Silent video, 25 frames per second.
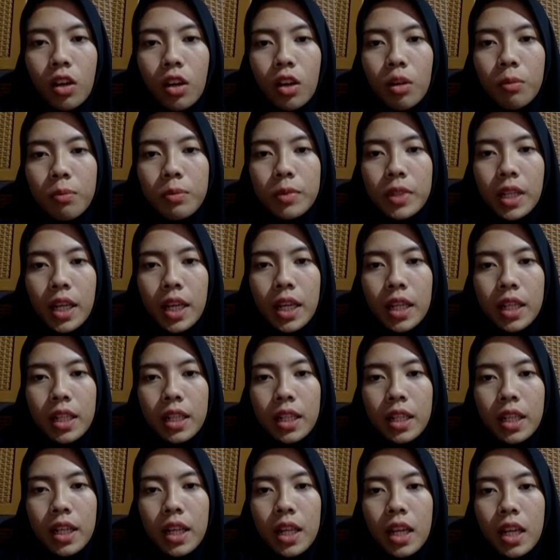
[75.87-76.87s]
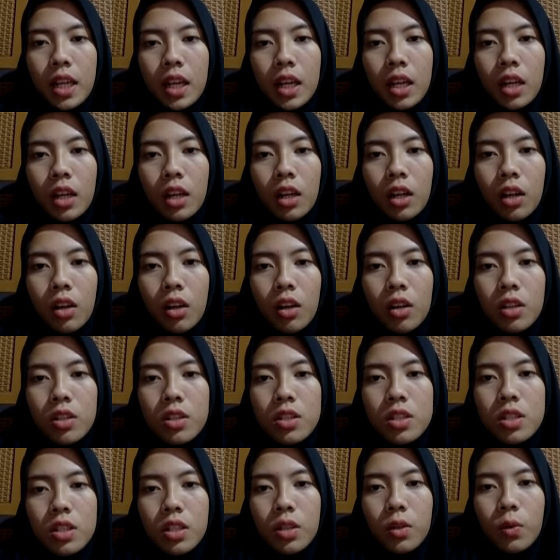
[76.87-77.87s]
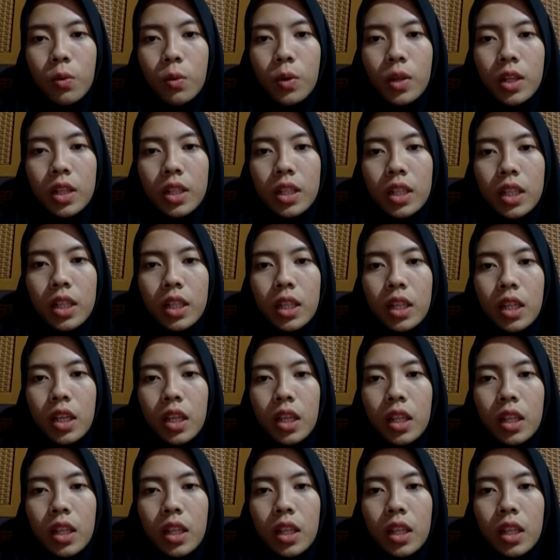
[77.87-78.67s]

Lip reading: obtained consequently.